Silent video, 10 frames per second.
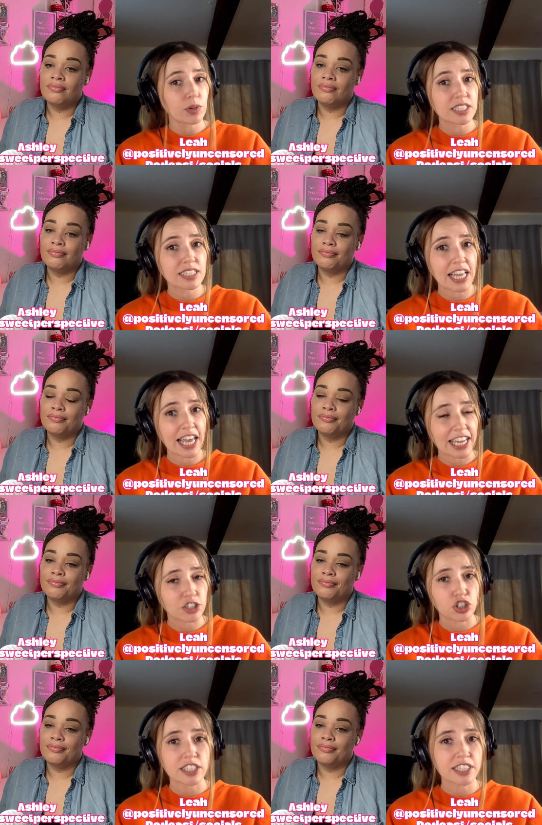Speaker 1: what to say.
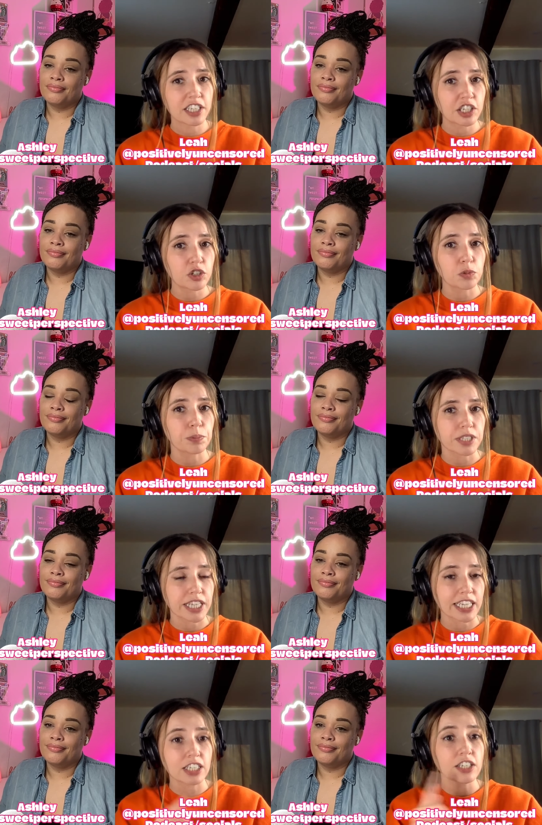She's cute, but
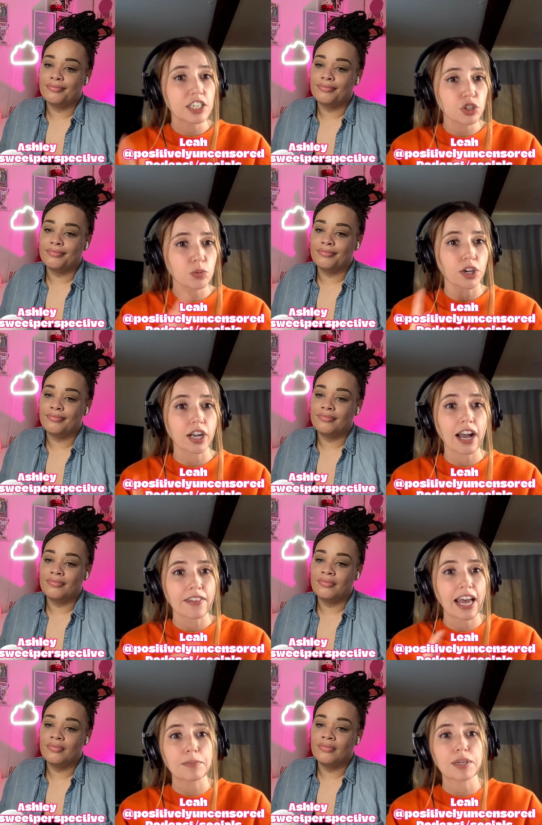like you need to work on
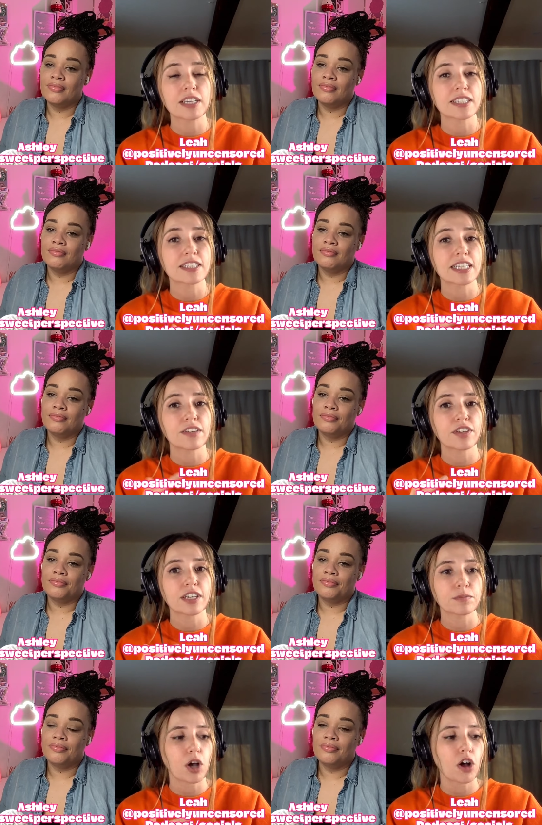that because it's
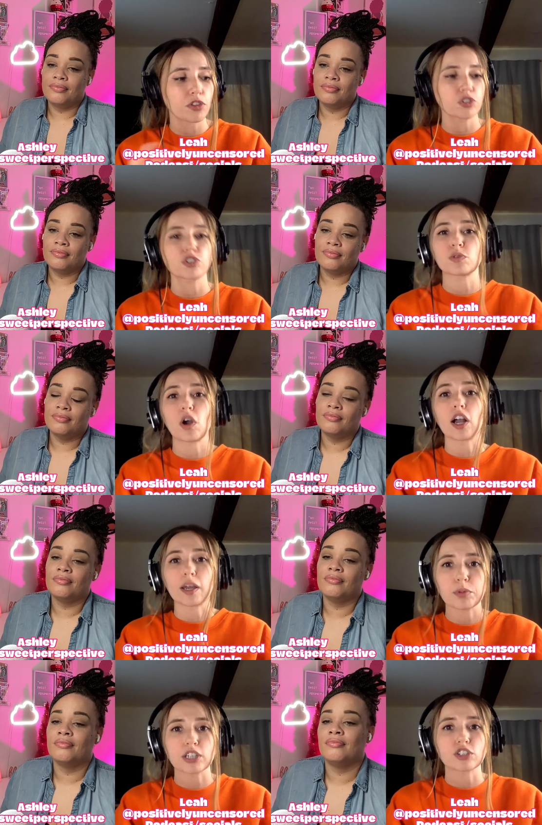giving others the wrong
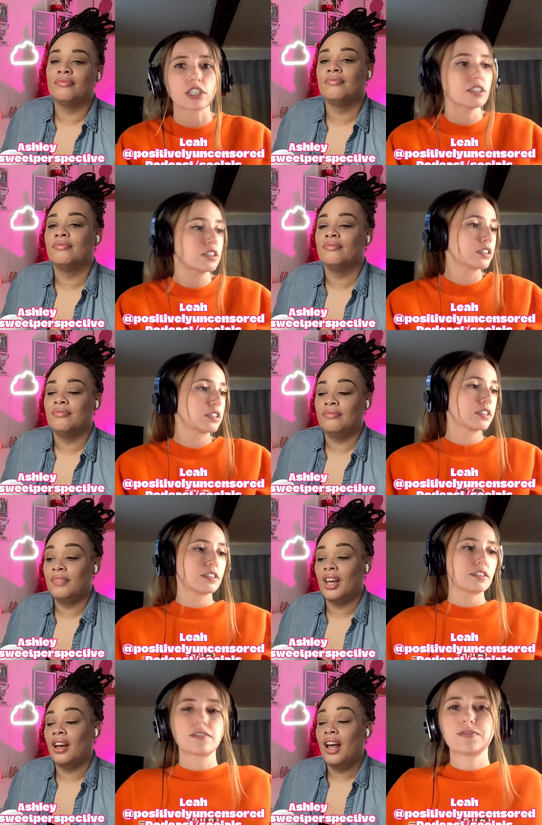impression.
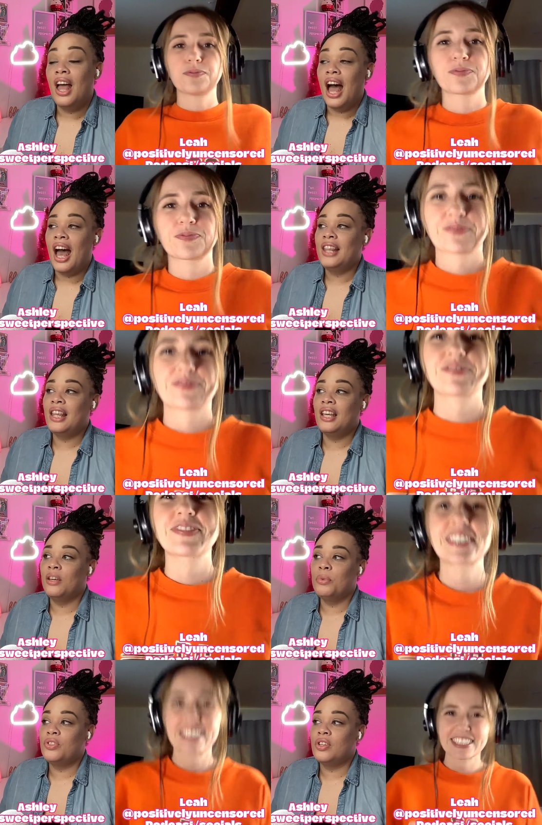
Speaker 2: Yeah. I
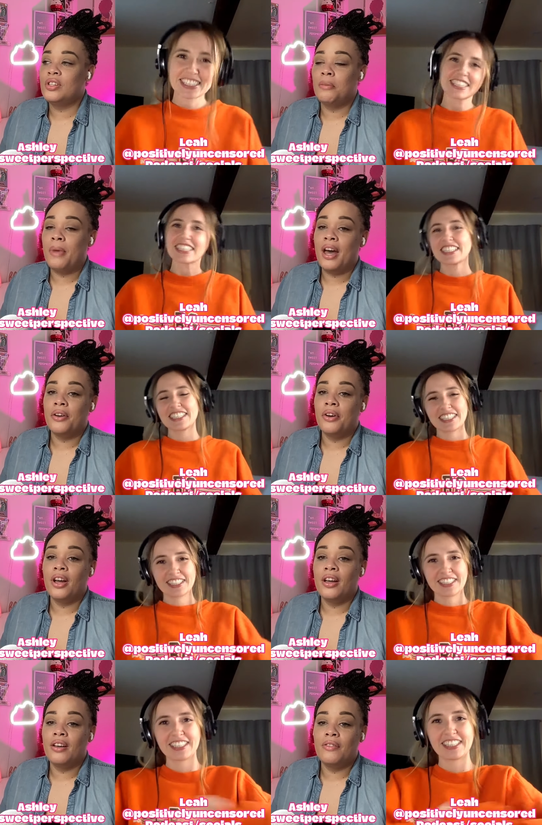think it was just a
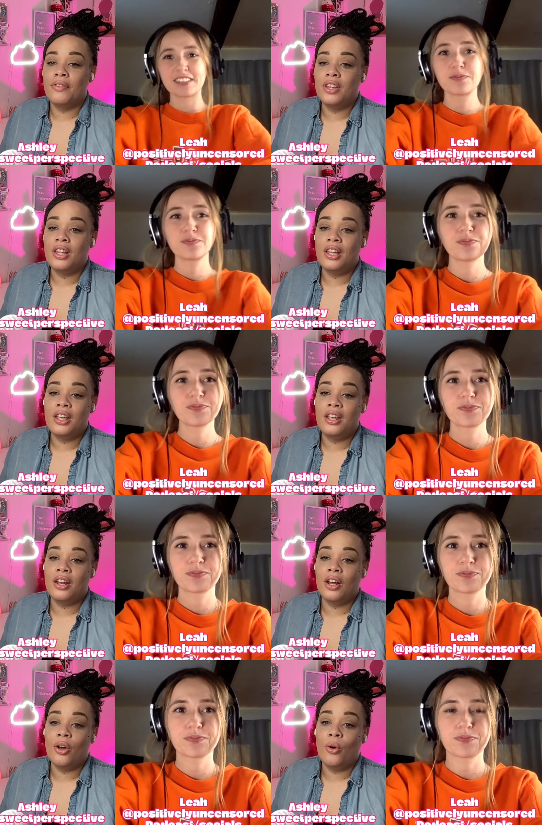matter of,
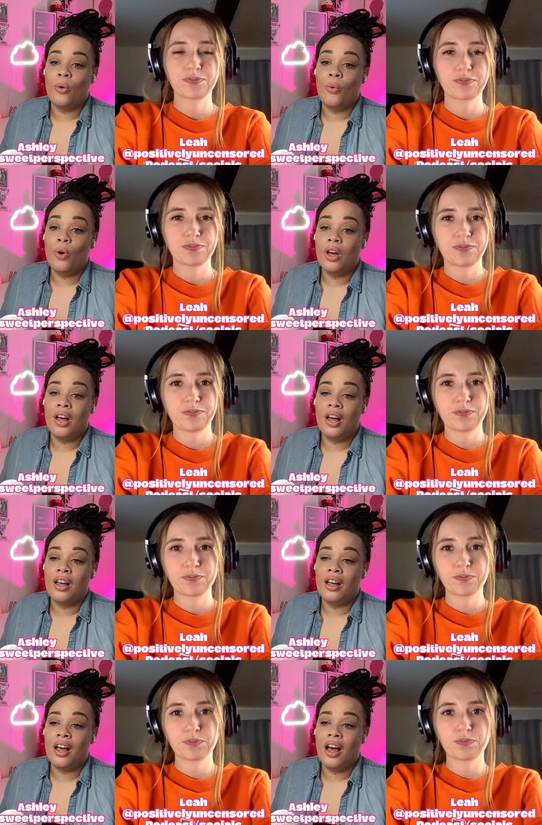you know,
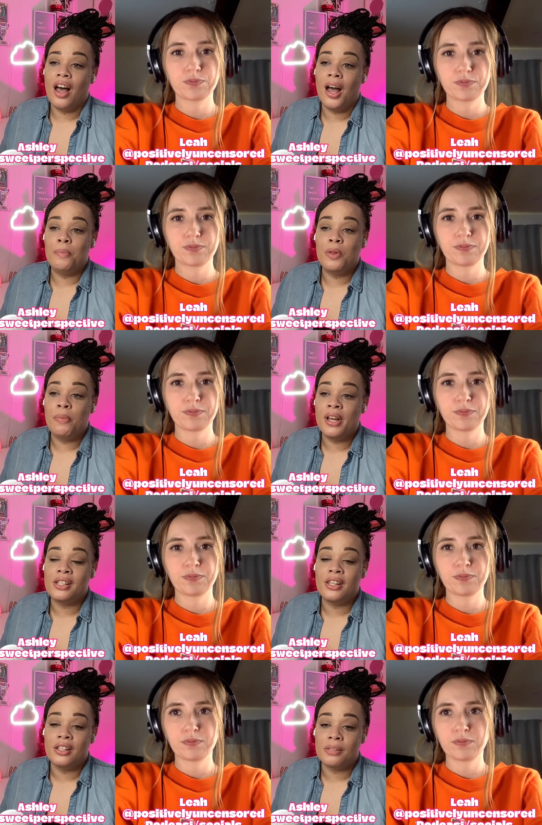I'm the
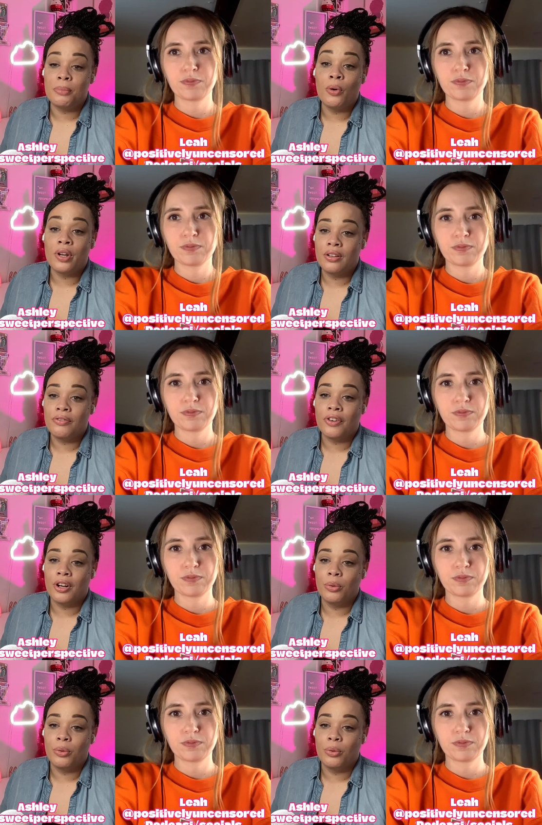best thing smoking